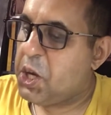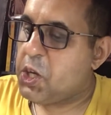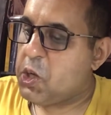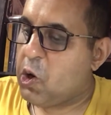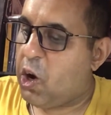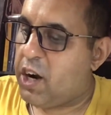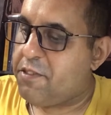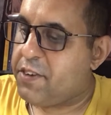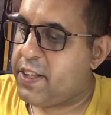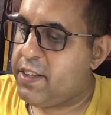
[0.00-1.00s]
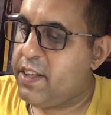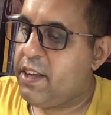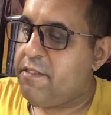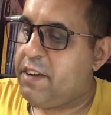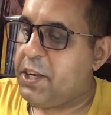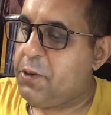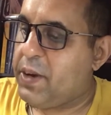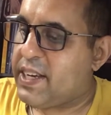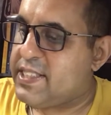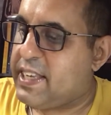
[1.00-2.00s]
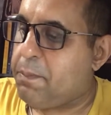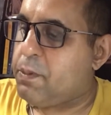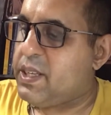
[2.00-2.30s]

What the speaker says: your will when you accept